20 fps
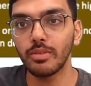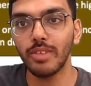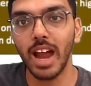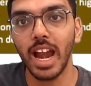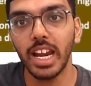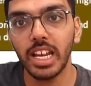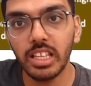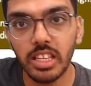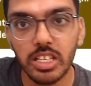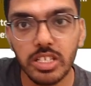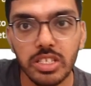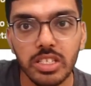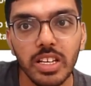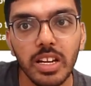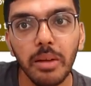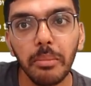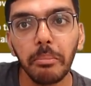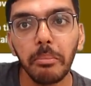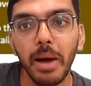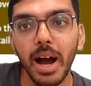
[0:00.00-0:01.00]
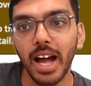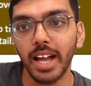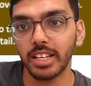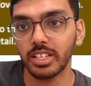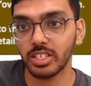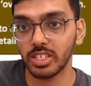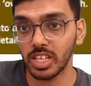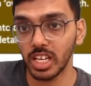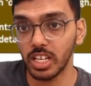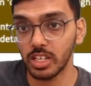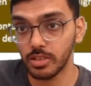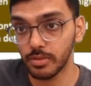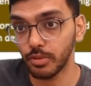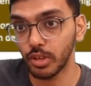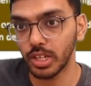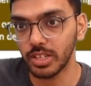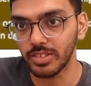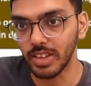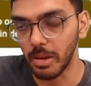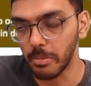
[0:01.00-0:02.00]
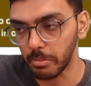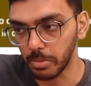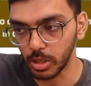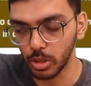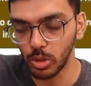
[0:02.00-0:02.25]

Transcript: adding the stirrup bar stage, for example.